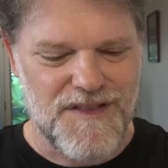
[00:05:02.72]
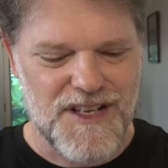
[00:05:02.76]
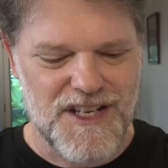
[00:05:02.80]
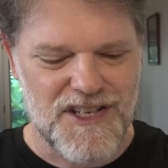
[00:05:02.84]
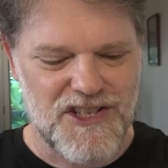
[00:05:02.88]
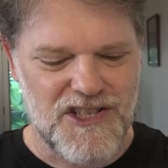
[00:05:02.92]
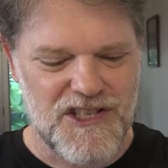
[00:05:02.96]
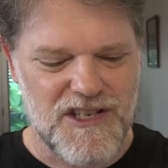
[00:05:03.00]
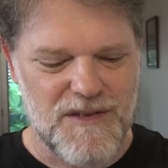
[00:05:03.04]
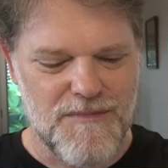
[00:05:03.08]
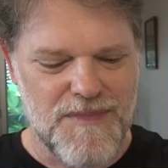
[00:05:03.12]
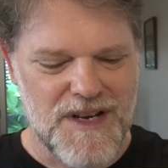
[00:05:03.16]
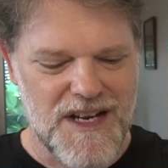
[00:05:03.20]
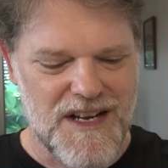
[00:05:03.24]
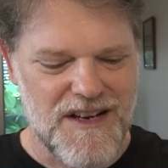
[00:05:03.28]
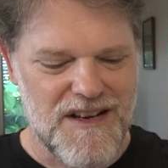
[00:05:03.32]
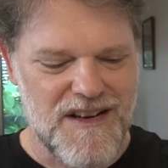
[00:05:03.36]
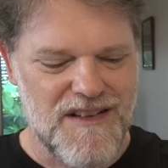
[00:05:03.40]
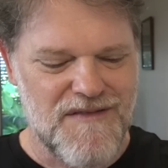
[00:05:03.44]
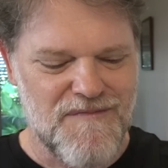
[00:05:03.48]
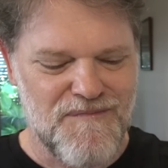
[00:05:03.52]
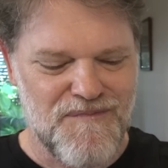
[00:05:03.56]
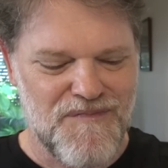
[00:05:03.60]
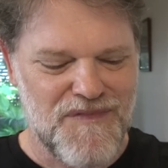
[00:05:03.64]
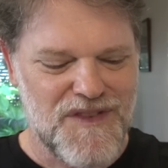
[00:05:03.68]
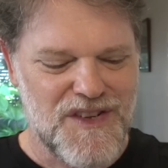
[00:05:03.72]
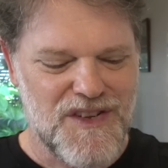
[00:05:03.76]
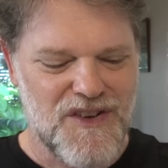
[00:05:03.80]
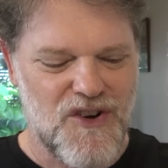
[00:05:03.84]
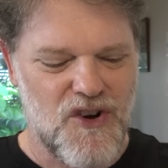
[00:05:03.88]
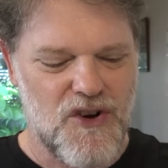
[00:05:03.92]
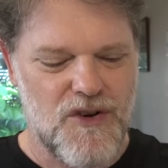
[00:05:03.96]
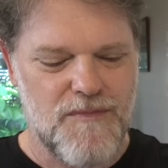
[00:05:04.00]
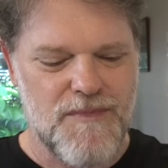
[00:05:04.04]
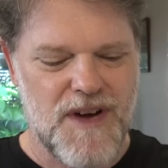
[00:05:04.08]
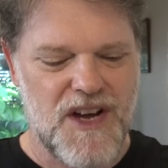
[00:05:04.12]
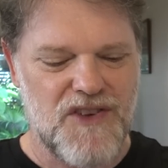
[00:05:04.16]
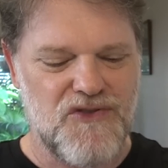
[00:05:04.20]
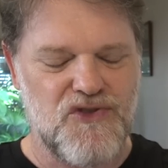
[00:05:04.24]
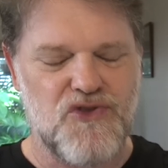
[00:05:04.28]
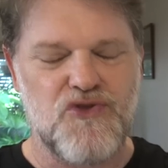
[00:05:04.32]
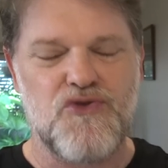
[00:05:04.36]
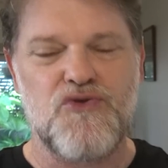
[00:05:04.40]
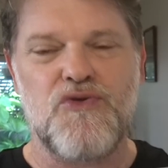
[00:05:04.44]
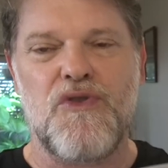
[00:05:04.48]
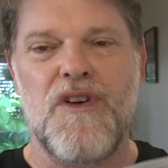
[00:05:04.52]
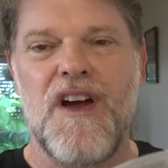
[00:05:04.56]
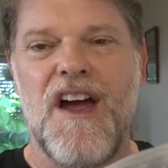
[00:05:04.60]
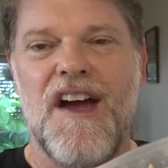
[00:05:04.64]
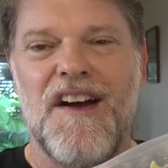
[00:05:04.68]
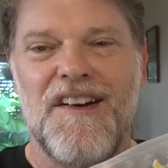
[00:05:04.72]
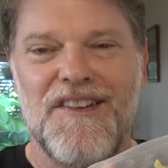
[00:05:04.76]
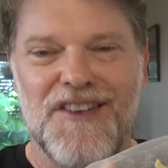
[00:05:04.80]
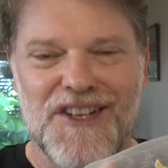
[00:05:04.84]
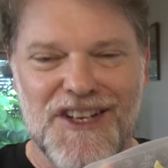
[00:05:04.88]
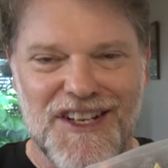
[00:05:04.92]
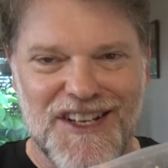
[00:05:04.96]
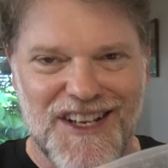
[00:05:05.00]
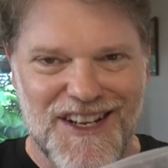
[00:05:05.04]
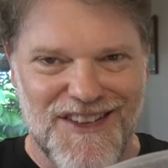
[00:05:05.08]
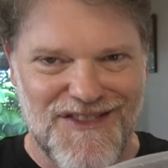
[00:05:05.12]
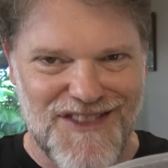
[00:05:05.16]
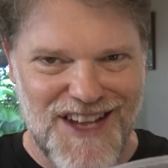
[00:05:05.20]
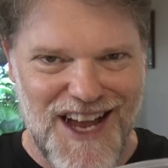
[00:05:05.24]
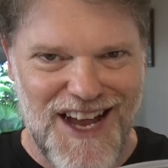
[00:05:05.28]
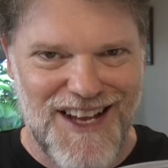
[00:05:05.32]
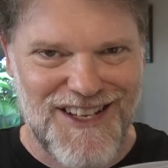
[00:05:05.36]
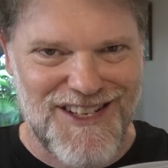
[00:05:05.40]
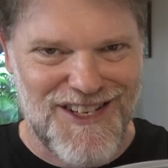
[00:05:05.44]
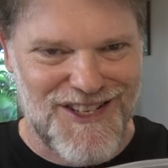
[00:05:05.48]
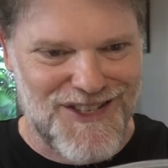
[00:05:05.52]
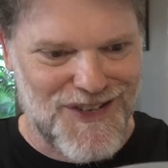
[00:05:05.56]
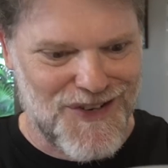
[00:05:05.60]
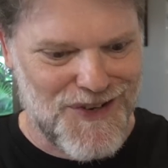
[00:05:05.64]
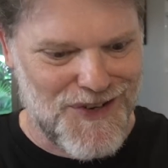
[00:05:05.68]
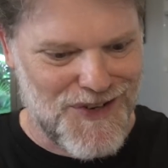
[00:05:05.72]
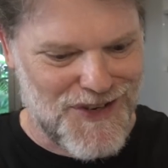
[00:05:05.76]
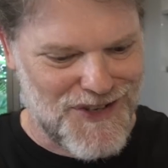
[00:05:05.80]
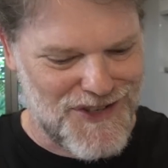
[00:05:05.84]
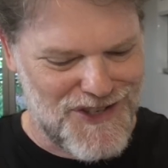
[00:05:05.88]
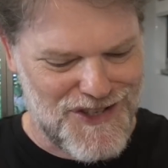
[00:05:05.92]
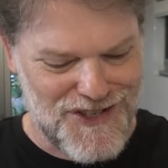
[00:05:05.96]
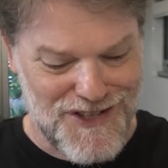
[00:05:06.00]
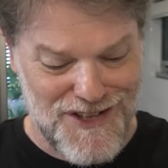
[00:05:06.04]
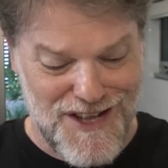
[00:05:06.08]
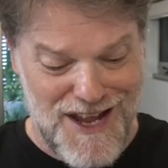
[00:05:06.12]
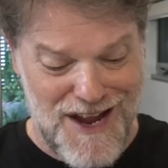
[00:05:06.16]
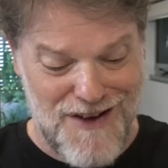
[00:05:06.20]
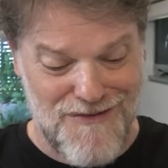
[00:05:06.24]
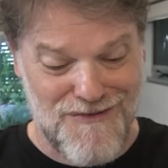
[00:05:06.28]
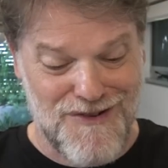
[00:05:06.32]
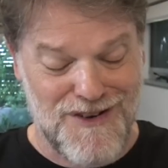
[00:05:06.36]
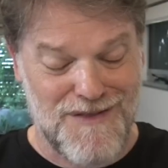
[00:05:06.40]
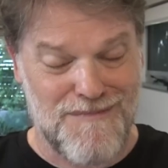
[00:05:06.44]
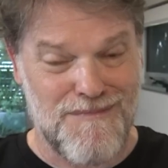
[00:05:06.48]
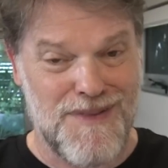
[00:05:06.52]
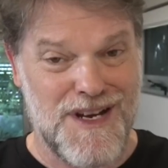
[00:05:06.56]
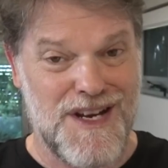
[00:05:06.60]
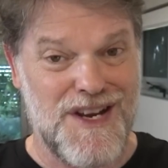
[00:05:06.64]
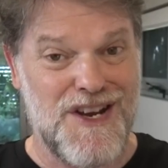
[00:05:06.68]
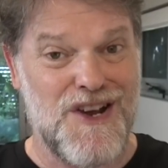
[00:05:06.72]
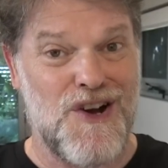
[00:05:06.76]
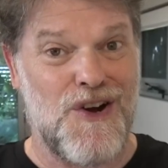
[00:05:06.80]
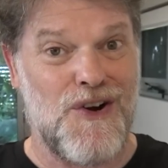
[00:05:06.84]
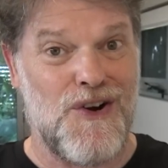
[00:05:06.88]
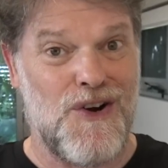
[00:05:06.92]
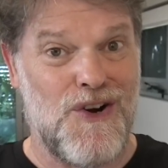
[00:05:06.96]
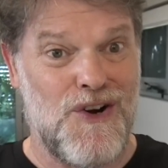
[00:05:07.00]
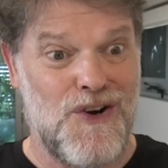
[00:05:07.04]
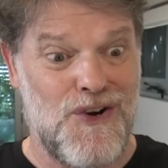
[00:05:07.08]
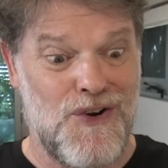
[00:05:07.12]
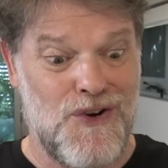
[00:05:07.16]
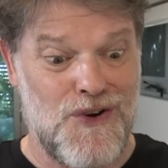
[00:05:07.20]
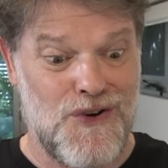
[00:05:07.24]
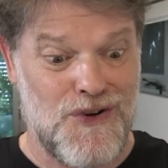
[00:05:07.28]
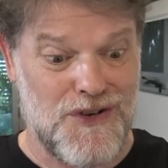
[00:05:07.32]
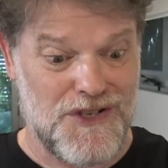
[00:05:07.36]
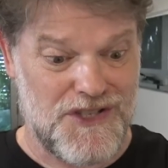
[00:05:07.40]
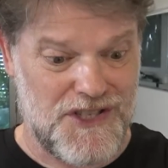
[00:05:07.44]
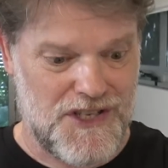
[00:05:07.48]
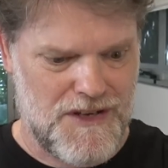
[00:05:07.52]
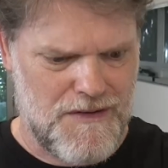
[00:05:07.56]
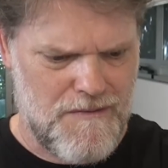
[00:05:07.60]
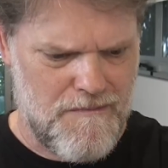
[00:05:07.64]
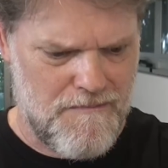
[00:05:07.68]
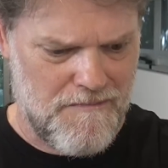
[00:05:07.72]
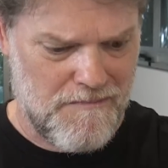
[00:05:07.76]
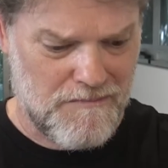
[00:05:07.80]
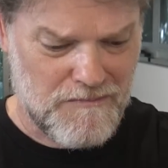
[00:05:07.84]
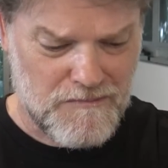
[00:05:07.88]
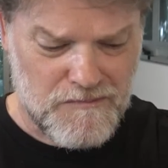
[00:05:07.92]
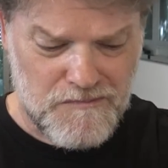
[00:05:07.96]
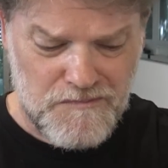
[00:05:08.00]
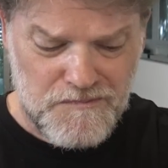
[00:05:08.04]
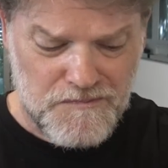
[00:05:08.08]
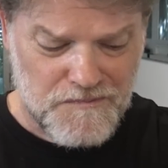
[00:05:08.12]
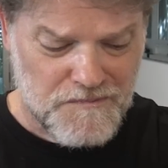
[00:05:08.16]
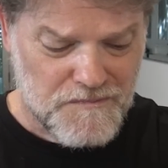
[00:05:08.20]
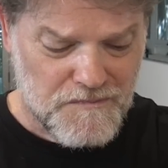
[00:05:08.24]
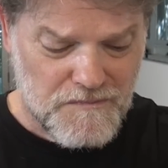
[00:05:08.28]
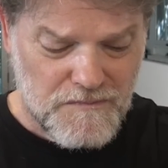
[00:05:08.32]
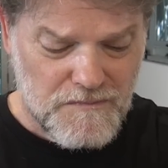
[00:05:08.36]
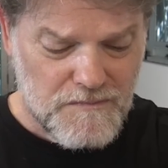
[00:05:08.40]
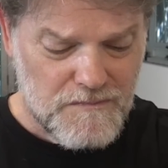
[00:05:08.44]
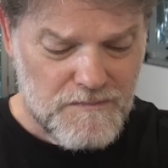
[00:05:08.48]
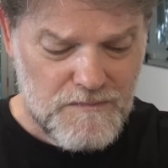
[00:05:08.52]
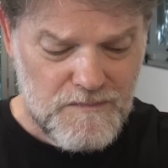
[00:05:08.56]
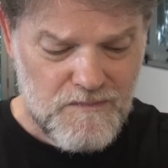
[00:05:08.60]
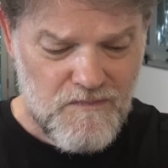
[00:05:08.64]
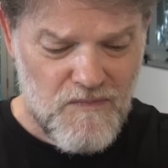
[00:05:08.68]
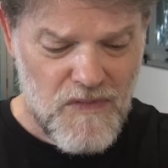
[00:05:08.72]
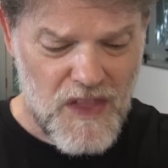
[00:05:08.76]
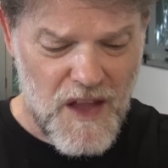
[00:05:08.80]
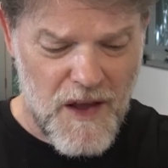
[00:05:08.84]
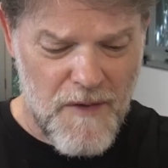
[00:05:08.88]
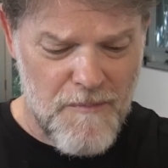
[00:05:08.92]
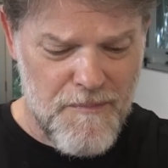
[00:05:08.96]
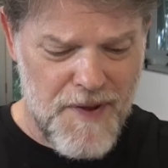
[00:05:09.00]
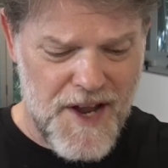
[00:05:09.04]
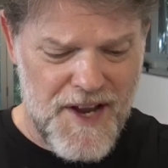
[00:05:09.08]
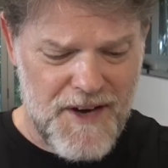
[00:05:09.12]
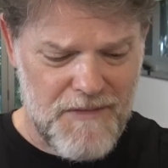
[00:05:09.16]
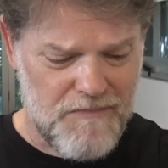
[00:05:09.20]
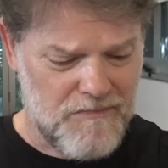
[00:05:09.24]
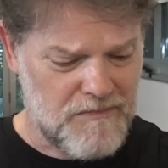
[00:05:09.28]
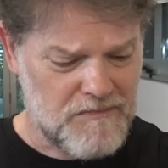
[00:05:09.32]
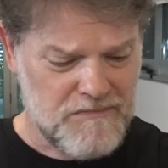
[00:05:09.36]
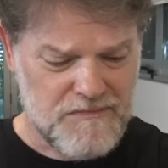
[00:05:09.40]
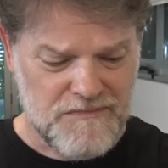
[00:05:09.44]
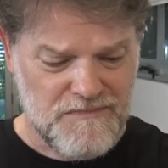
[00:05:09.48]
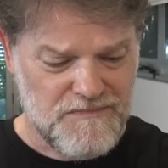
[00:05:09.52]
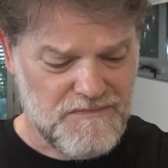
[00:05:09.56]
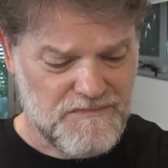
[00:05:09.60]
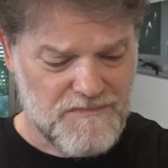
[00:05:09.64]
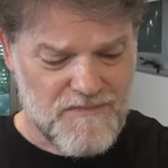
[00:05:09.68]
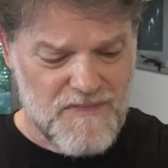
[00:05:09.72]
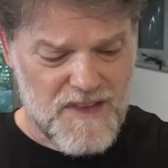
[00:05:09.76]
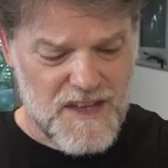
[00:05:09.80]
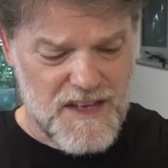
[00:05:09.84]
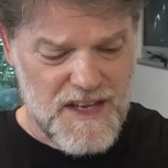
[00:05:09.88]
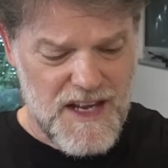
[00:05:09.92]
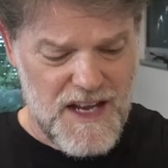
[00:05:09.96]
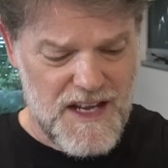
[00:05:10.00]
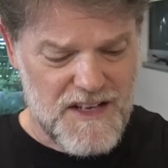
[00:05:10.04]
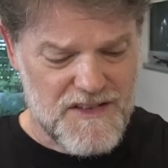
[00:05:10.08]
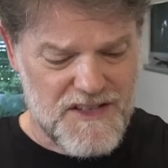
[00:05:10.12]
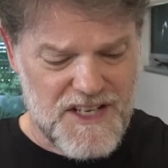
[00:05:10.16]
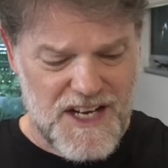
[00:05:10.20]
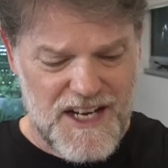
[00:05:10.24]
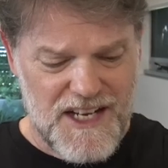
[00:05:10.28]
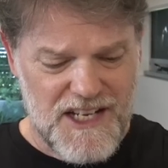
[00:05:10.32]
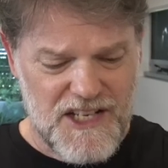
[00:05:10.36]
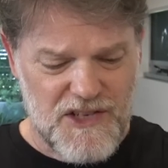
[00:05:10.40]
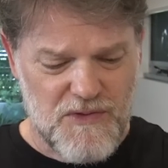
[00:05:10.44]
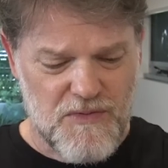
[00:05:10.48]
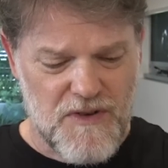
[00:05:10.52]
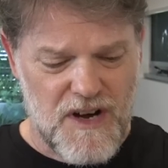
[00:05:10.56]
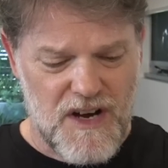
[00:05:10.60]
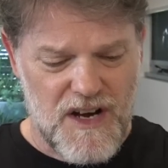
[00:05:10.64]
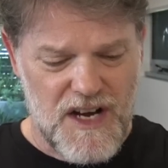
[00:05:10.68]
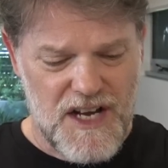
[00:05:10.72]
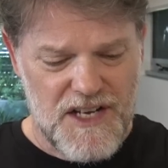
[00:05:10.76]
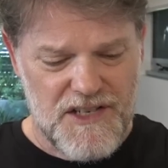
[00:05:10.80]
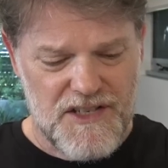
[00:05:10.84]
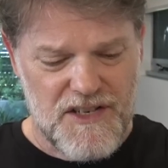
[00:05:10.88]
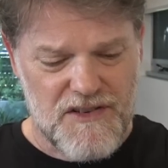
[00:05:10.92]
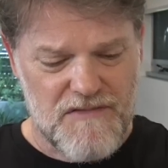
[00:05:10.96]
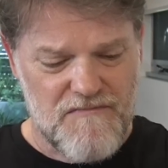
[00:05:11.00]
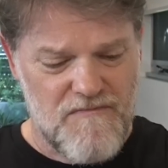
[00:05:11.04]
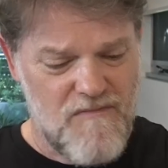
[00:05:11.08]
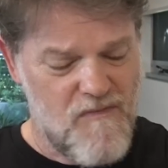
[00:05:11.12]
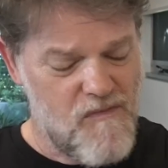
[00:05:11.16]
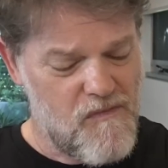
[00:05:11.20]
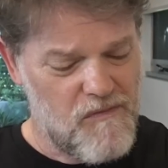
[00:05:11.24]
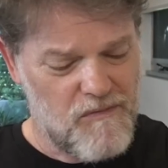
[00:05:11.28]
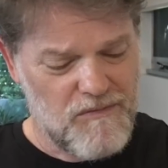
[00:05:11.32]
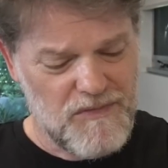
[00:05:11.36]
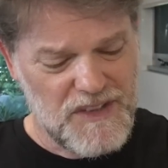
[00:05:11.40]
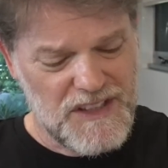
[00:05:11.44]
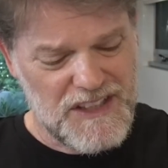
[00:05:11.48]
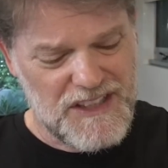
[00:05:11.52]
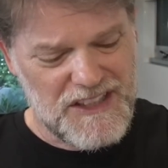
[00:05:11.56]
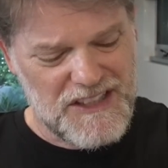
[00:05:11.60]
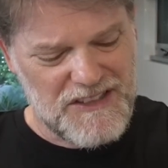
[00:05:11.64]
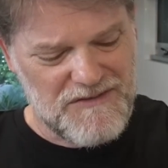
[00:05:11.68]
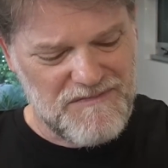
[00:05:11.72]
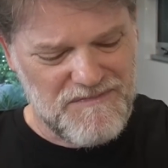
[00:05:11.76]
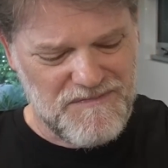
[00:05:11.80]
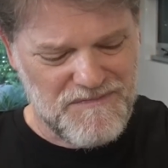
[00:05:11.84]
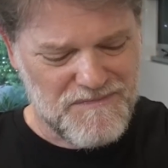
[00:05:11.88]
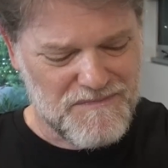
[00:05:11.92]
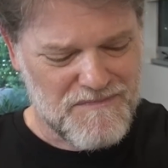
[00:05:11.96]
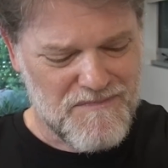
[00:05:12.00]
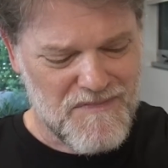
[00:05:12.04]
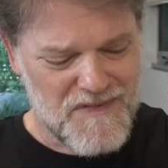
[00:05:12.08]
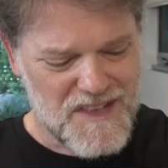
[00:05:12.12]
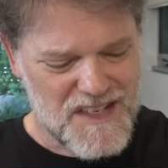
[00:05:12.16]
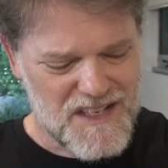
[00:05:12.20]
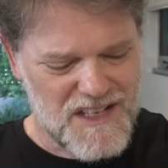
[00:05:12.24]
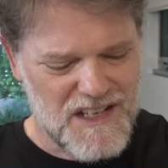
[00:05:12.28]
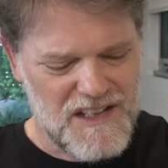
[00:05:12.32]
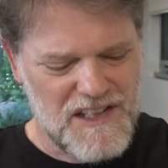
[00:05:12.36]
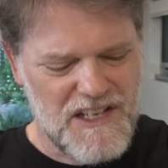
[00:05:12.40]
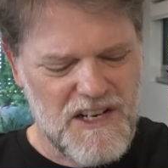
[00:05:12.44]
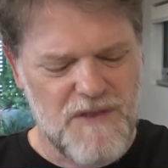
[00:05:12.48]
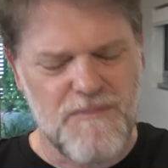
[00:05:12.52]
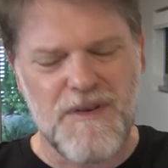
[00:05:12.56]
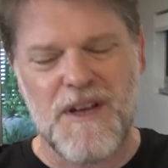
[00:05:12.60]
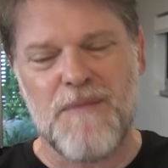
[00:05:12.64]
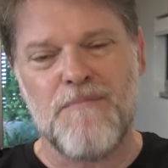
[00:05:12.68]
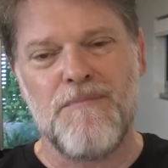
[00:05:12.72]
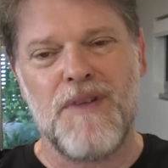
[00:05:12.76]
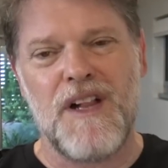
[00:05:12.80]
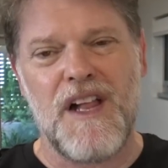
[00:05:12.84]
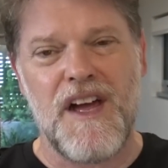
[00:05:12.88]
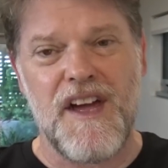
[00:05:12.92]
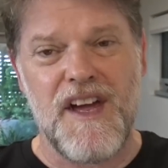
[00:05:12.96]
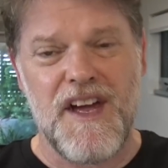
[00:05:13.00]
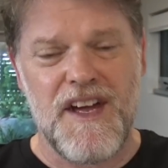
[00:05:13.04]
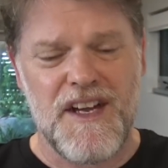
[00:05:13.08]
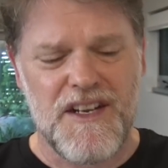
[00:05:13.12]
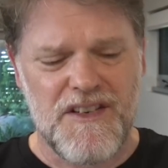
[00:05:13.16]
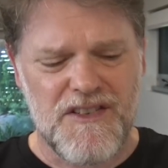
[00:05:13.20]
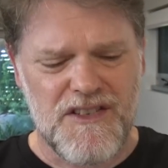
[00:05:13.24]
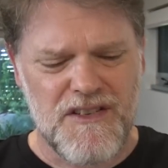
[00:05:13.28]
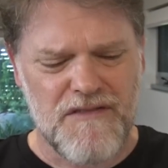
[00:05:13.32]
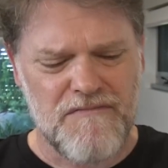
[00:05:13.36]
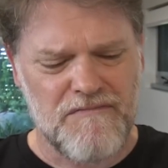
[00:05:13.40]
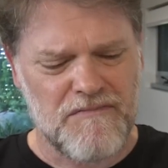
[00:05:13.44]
this to be almost drowning in that sauce. That would be awesome. But yeah, taste wise, well, it's a little bit bland.